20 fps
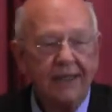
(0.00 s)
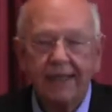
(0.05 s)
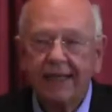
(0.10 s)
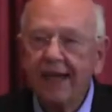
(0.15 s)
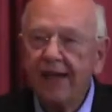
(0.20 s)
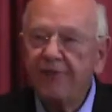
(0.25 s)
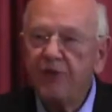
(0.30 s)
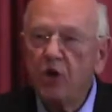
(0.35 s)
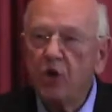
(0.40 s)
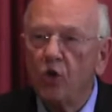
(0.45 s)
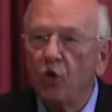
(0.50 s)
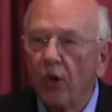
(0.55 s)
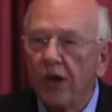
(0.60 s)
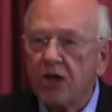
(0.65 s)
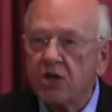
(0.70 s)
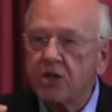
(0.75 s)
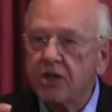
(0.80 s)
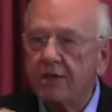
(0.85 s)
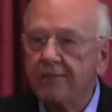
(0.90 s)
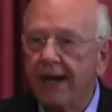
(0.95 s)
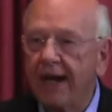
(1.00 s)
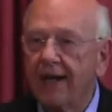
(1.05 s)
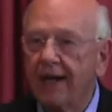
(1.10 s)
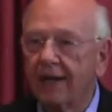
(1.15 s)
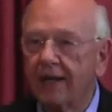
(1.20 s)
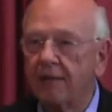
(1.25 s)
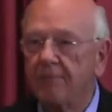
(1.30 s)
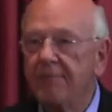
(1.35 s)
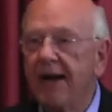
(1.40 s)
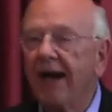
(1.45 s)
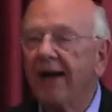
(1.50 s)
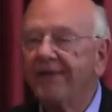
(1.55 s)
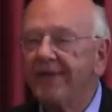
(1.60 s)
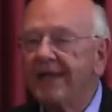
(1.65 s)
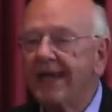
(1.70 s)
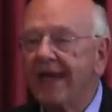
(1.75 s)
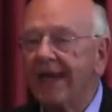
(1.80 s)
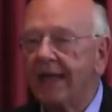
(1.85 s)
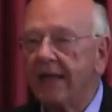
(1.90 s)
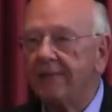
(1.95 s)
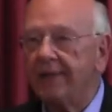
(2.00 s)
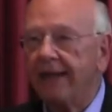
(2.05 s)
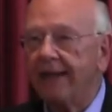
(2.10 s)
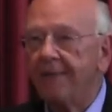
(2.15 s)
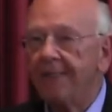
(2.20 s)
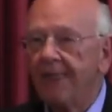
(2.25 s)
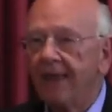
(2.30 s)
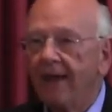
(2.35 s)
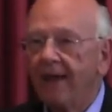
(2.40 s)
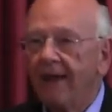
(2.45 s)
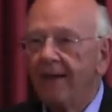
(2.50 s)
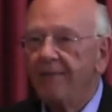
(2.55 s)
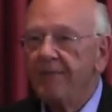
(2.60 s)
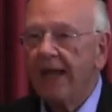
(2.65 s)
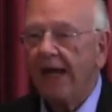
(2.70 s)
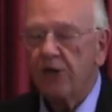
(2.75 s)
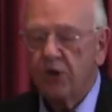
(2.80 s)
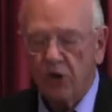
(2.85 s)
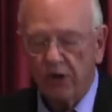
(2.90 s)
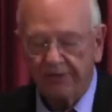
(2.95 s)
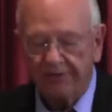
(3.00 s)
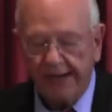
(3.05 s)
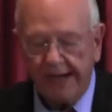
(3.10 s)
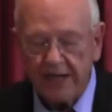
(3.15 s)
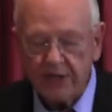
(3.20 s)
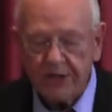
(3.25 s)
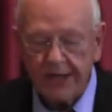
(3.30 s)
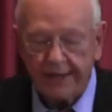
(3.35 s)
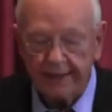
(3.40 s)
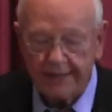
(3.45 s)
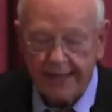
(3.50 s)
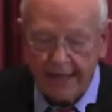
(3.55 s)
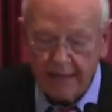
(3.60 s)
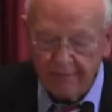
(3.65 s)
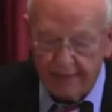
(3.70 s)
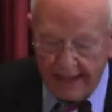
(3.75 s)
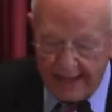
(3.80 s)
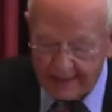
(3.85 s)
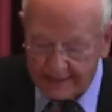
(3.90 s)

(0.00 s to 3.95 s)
to give you wisdom how to combat the enemy Amen. that you're facing day